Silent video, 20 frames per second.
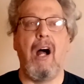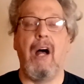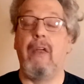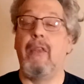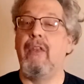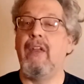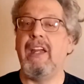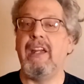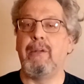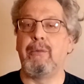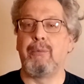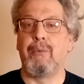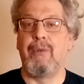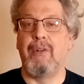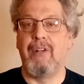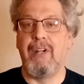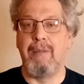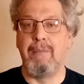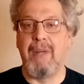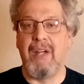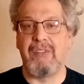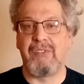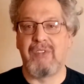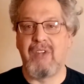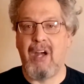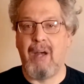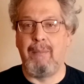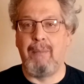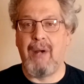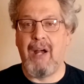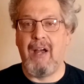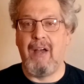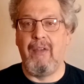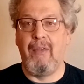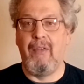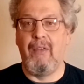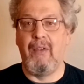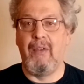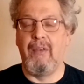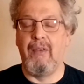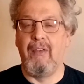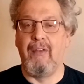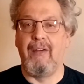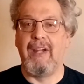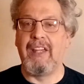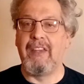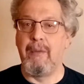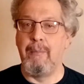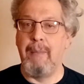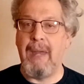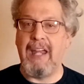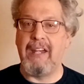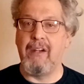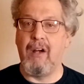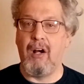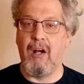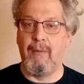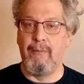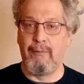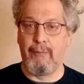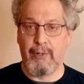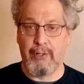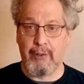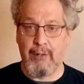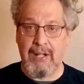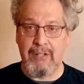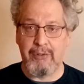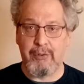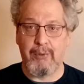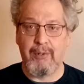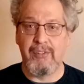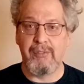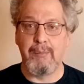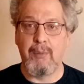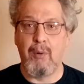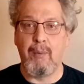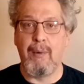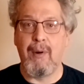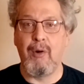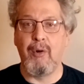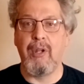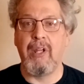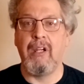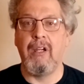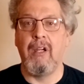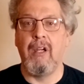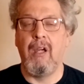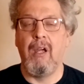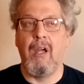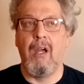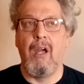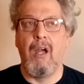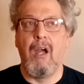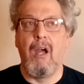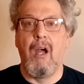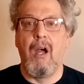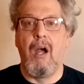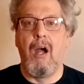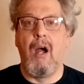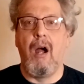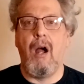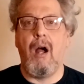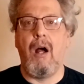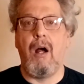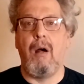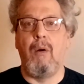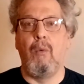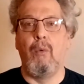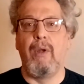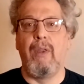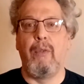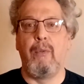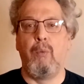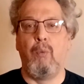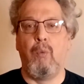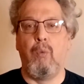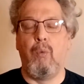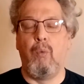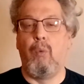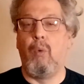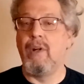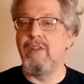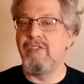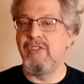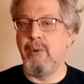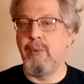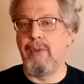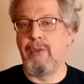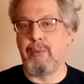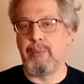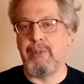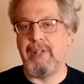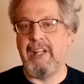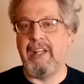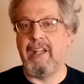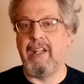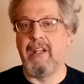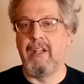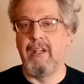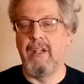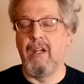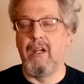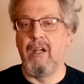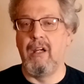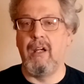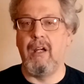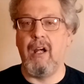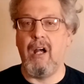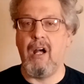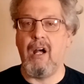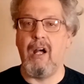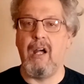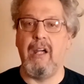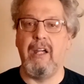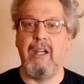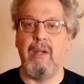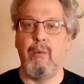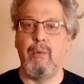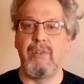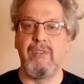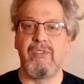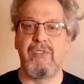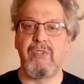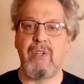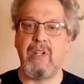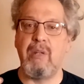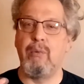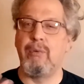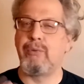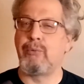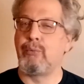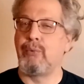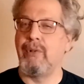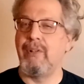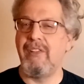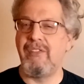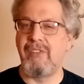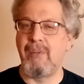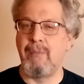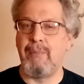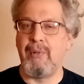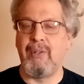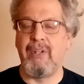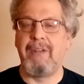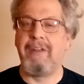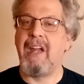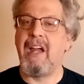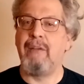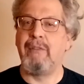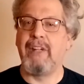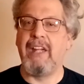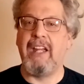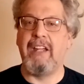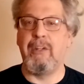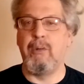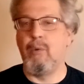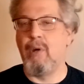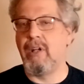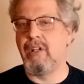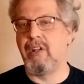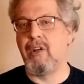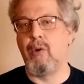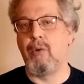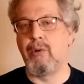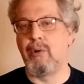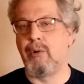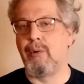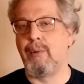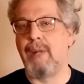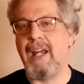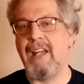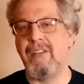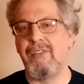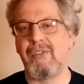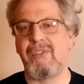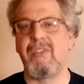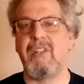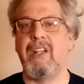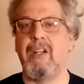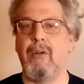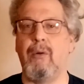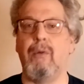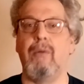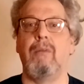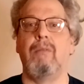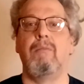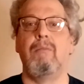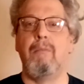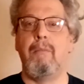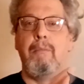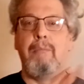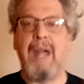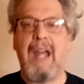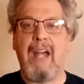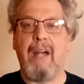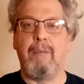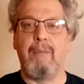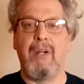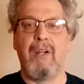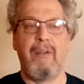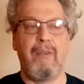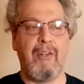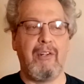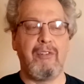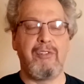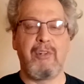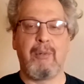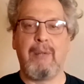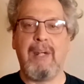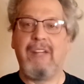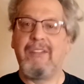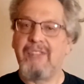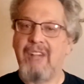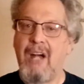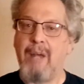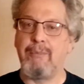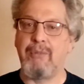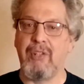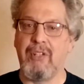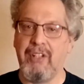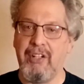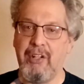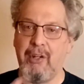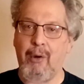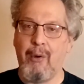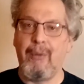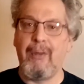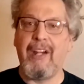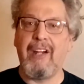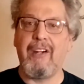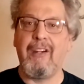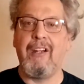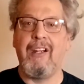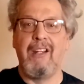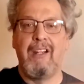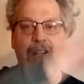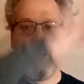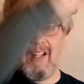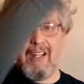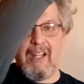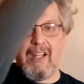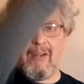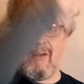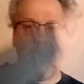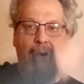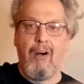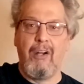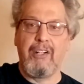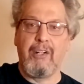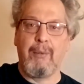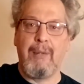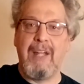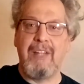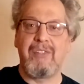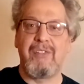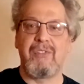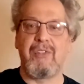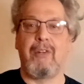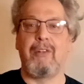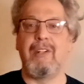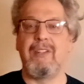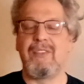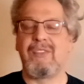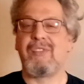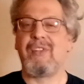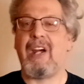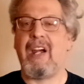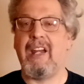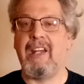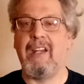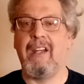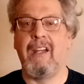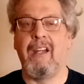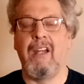they really messed up on the main hub for Gran Turismo mode. With 1, 2, and 3, it was really simple to navigate. You wanted to go to a race, you know, bam, there's your race option. Go there, all your races are inside.